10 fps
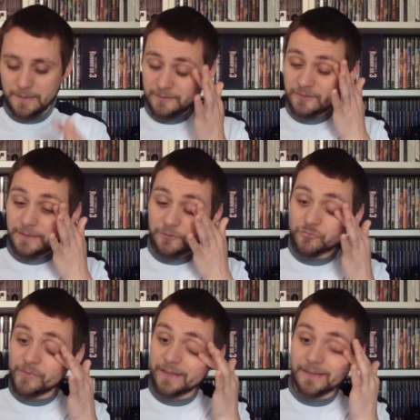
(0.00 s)
It's a
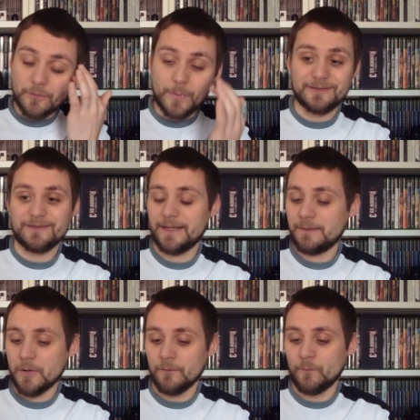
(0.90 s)
Dragon Quest
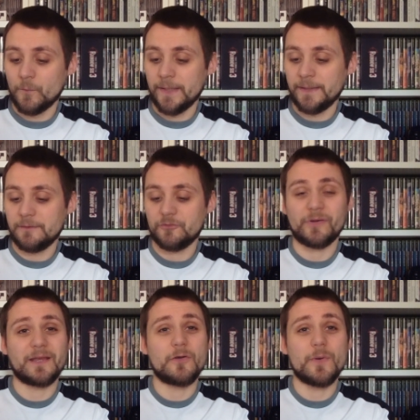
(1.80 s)
game on the Wii,
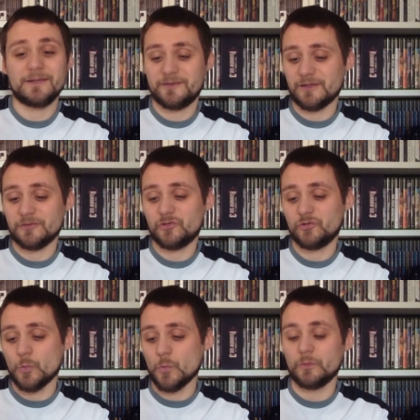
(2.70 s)
Dragon Quest
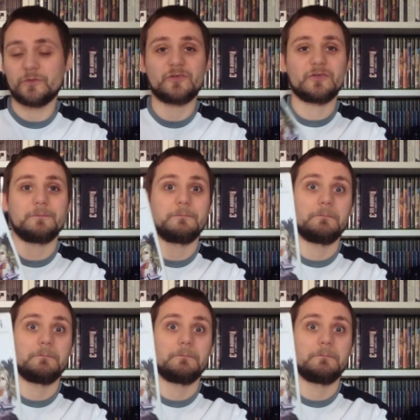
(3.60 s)
Swords.